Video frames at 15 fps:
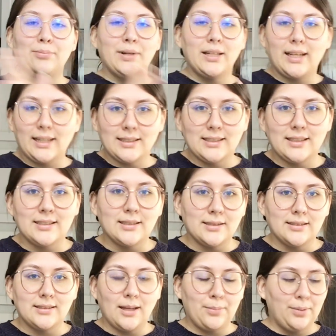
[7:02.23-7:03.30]
But like I said, it's a
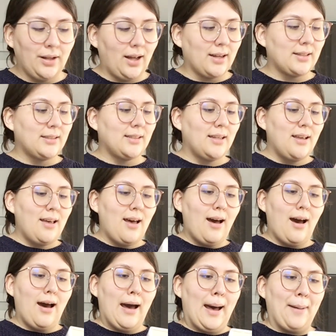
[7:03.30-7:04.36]
subplot.
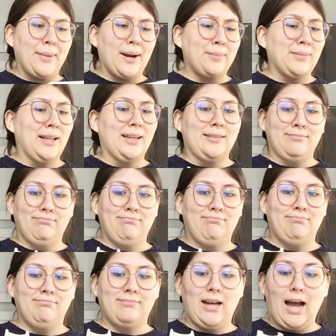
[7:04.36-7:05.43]
And I'm like,
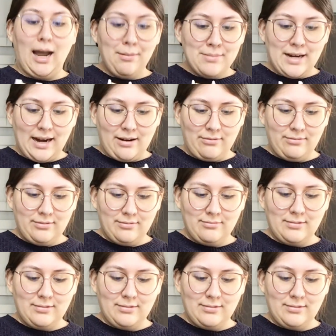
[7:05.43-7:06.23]
I'm down.